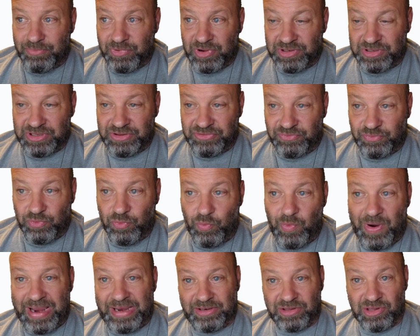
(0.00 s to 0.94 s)
because they threw
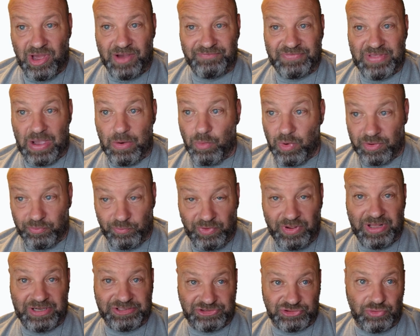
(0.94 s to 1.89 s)
weights off that one
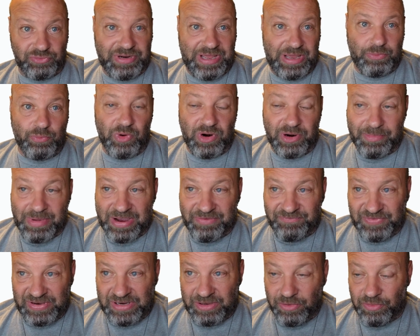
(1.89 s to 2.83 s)
wheel, I showed that in one of my
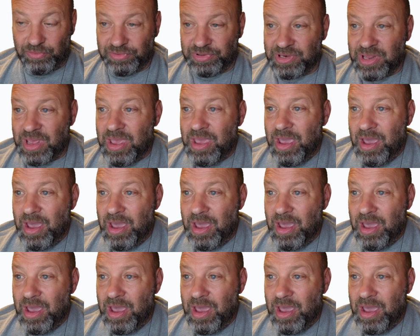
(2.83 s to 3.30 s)
videos.